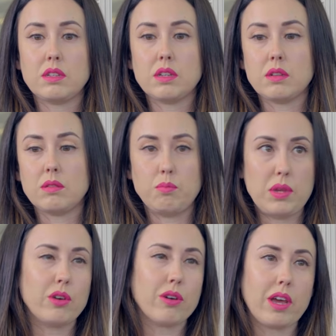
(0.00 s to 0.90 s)
to
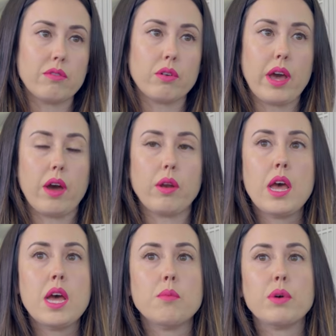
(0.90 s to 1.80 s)
be creative around.
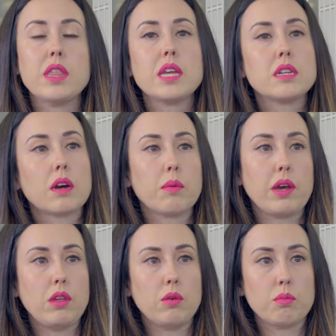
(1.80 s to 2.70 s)
But then they talk about
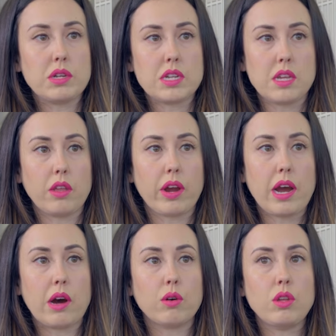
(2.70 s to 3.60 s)
you in particular,
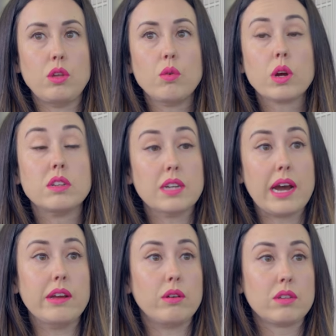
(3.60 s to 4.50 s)
how you are
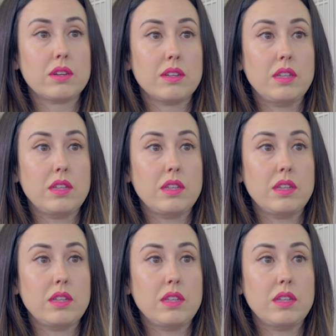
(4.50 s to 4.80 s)
dialed.